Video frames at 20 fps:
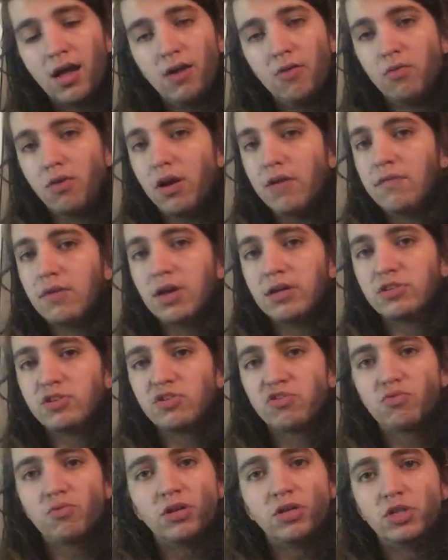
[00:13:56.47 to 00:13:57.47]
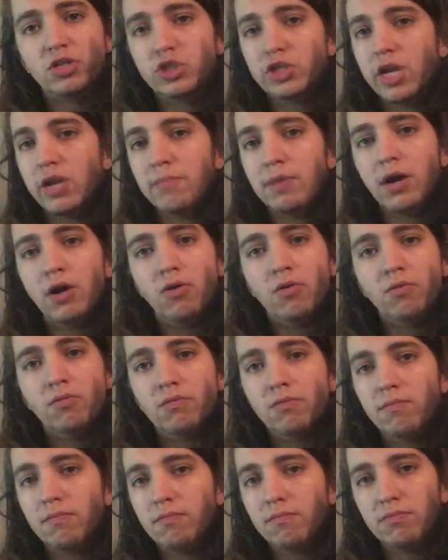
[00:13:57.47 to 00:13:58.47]
Whenever I just want to jam out,
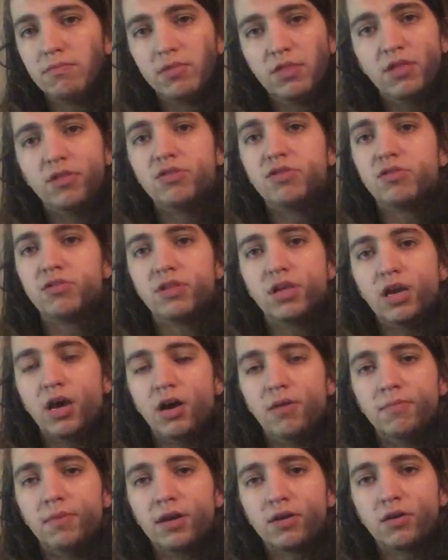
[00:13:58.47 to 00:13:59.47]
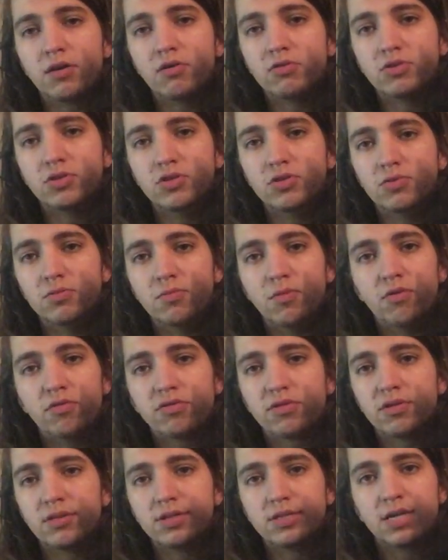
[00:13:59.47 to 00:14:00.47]
this is the album I go to
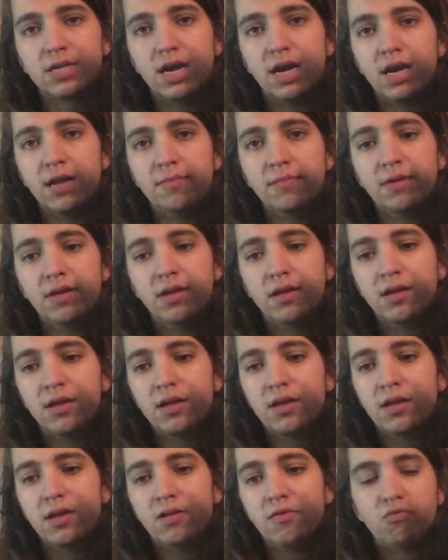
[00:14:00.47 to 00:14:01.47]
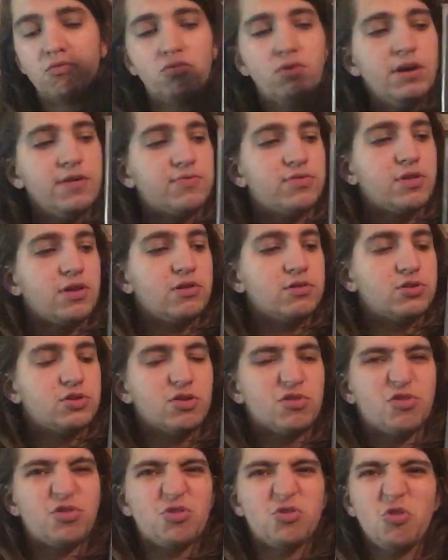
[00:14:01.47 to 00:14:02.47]
most of the time. Riffs that are
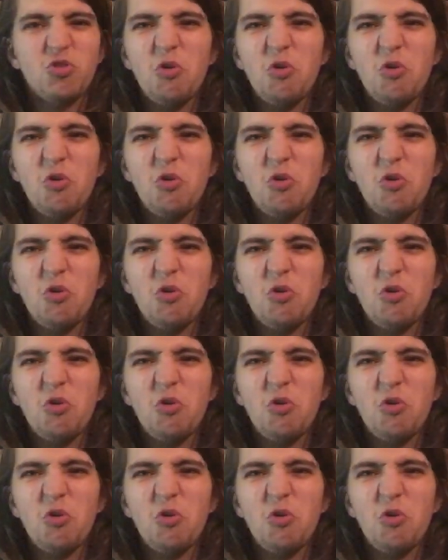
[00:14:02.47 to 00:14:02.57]
just